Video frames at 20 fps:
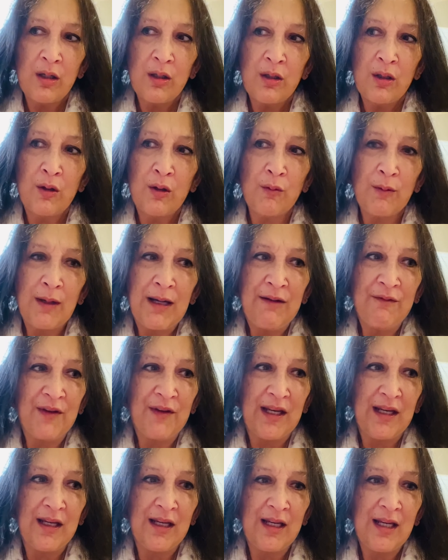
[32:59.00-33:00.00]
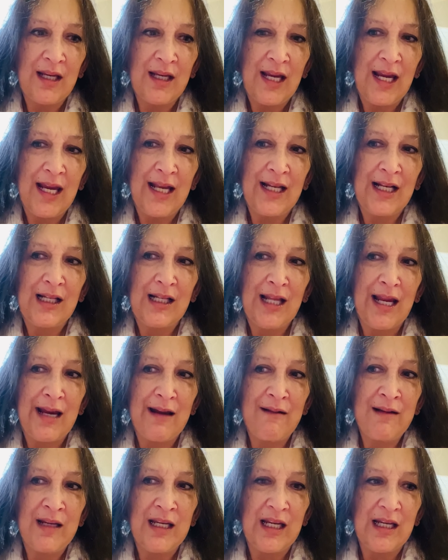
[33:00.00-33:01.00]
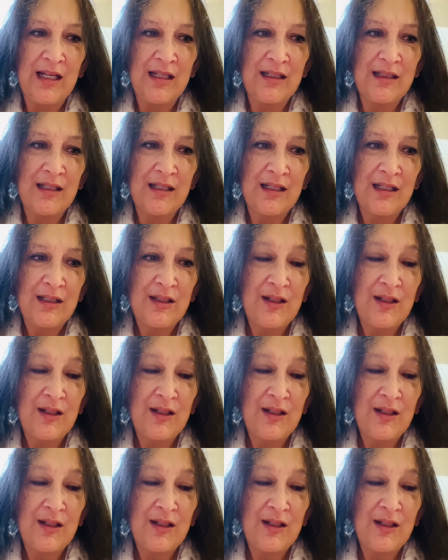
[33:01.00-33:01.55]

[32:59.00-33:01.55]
grieving and allowing it